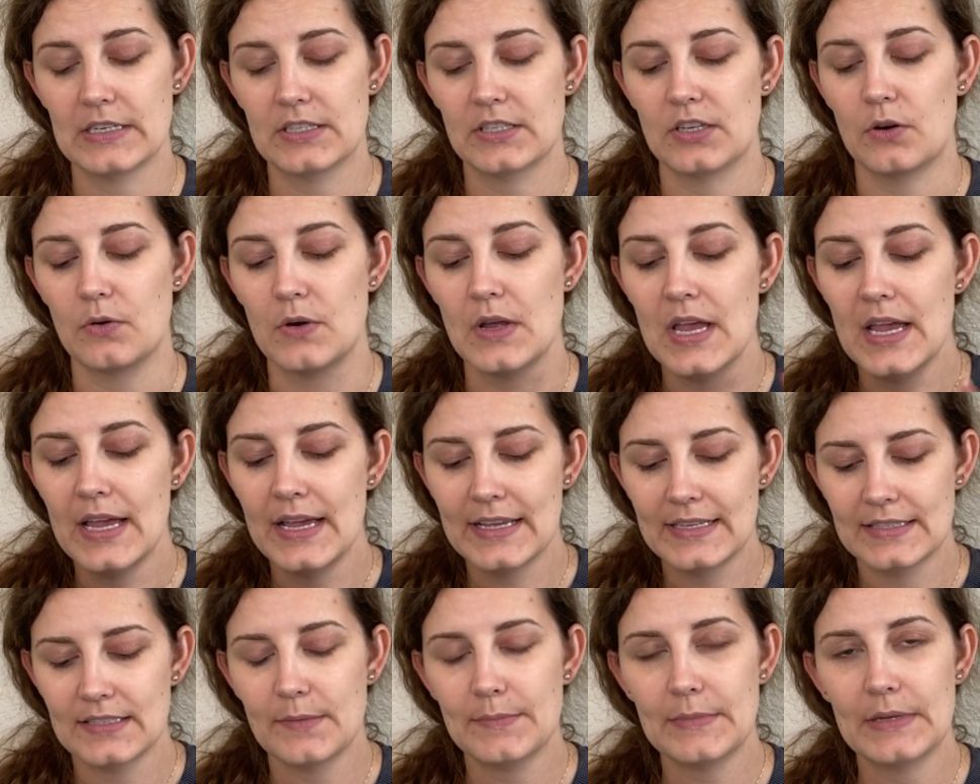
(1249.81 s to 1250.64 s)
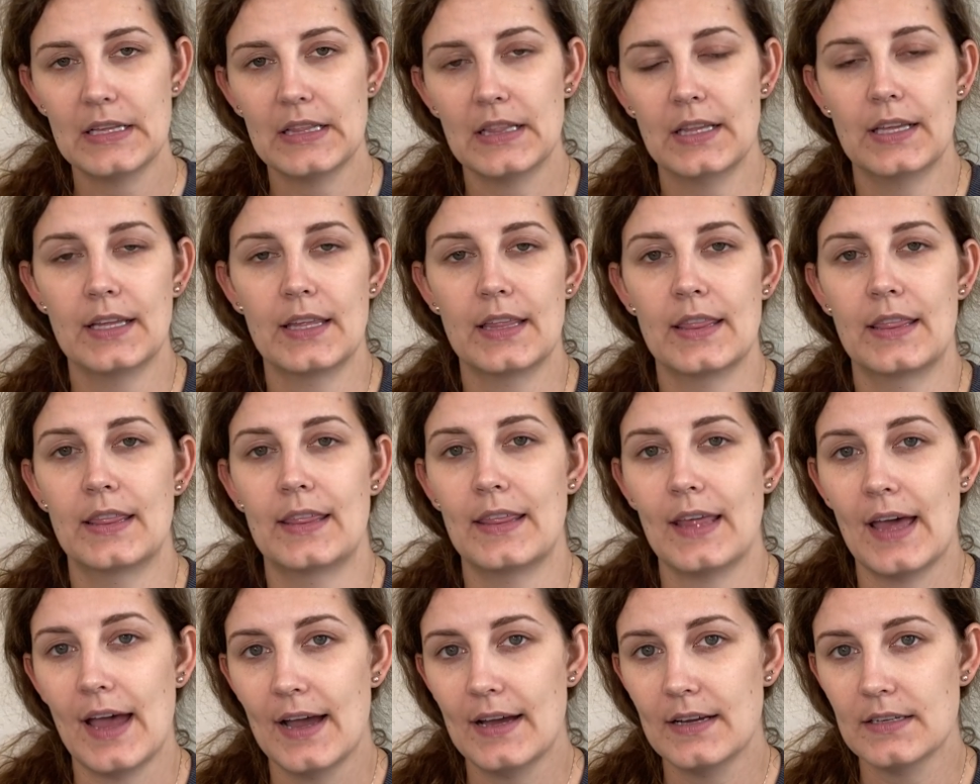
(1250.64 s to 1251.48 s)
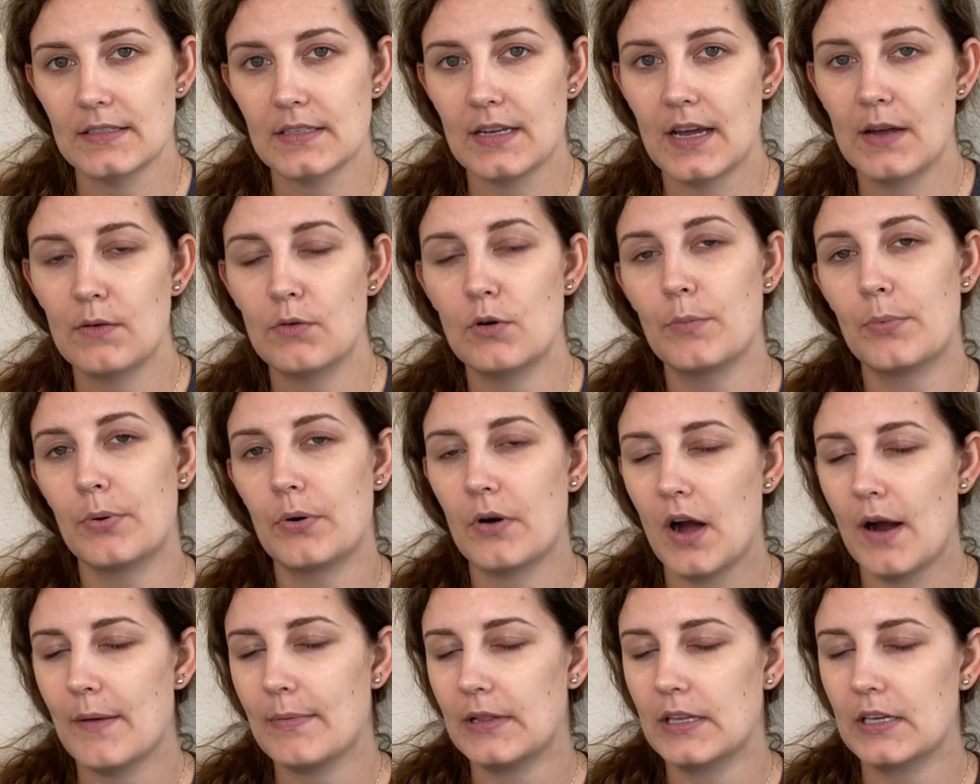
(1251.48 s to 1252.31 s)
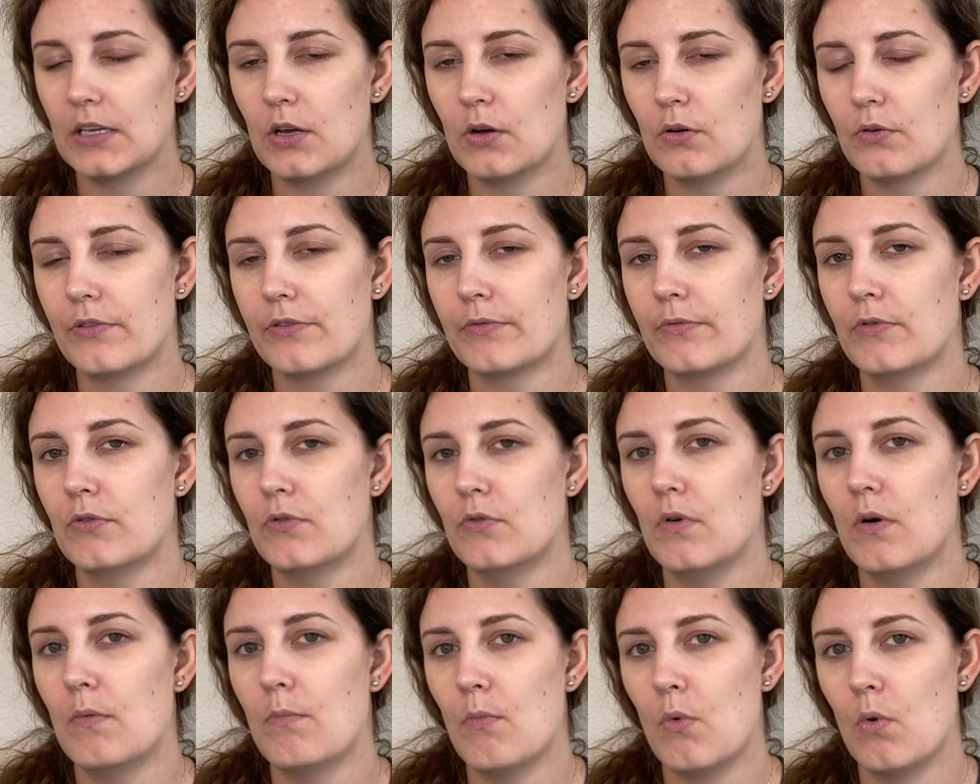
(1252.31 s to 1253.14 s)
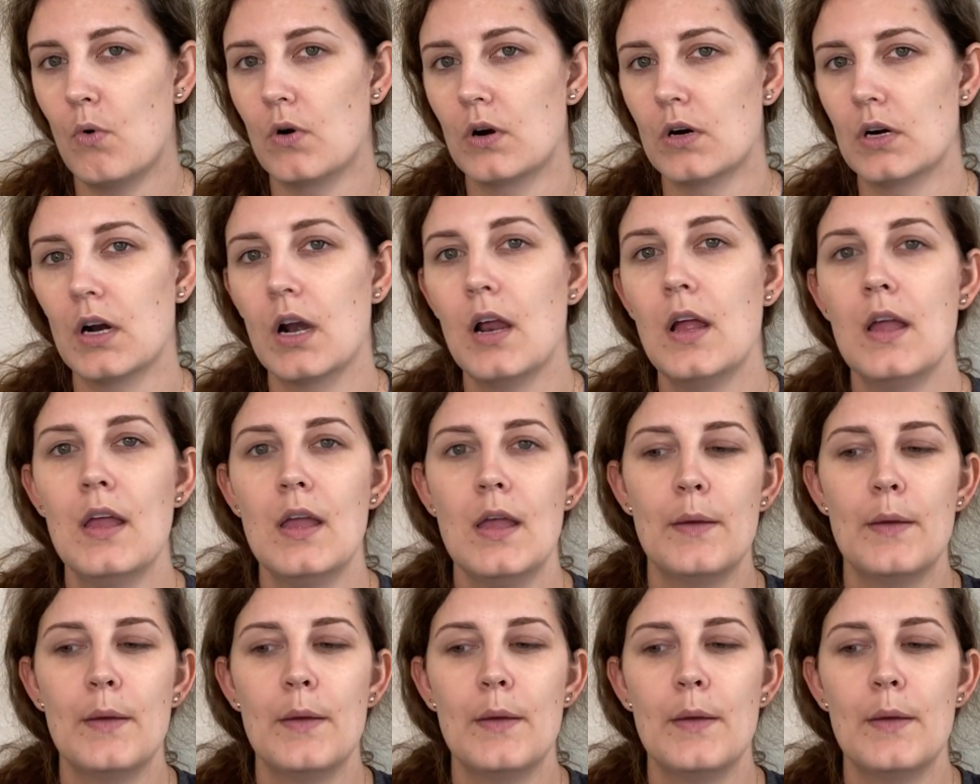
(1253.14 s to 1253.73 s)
So something like that I will probably go through more,